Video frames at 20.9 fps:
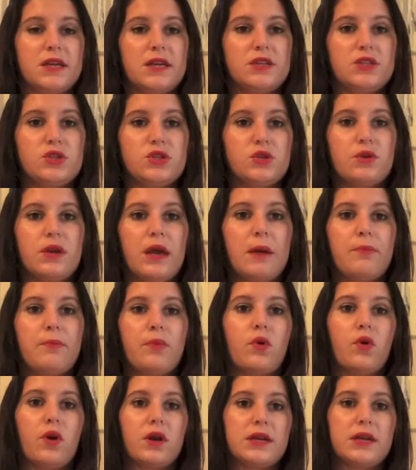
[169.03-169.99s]
I do get
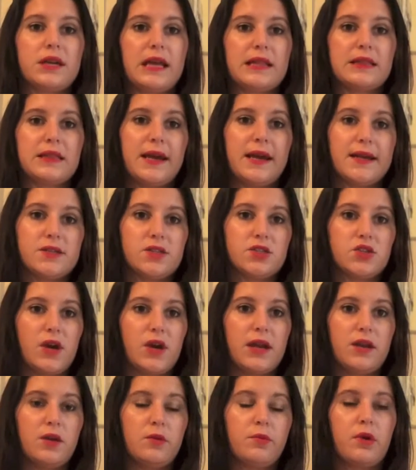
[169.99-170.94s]
bored and I like to
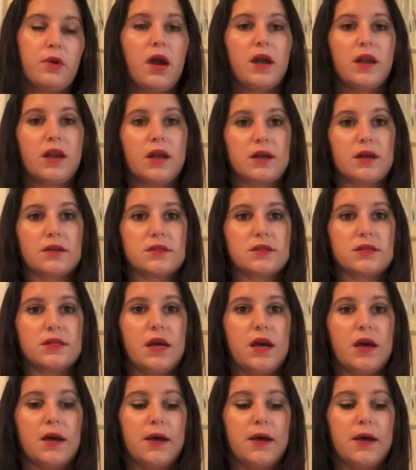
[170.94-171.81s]
try new products.